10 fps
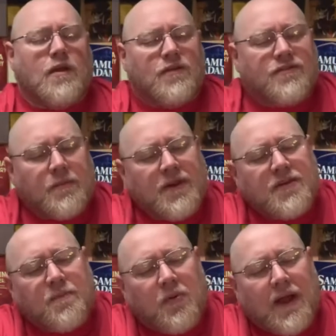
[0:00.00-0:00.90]
some of these
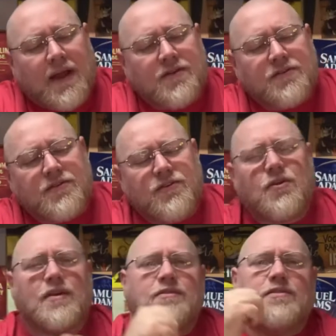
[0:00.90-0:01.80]
blends you
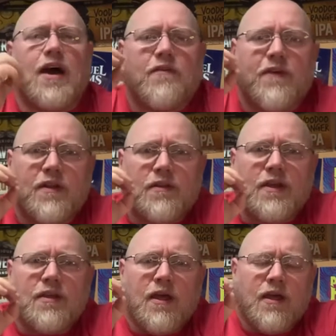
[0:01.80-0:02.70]
can
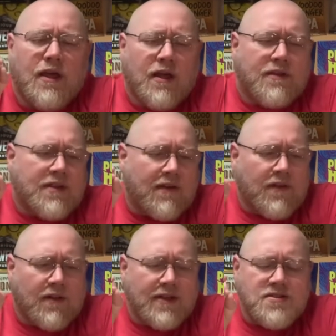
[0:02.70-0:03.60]
definitely,
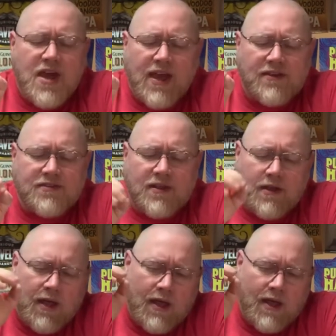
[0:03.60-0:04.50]
definitely taste.
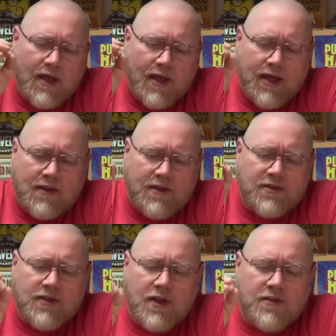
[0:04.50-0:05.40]
And
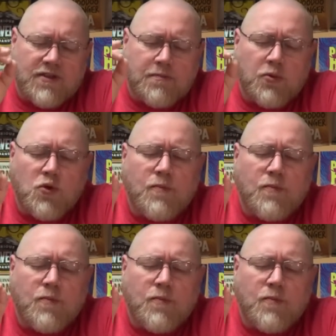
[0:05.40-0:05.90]
this here, this Blue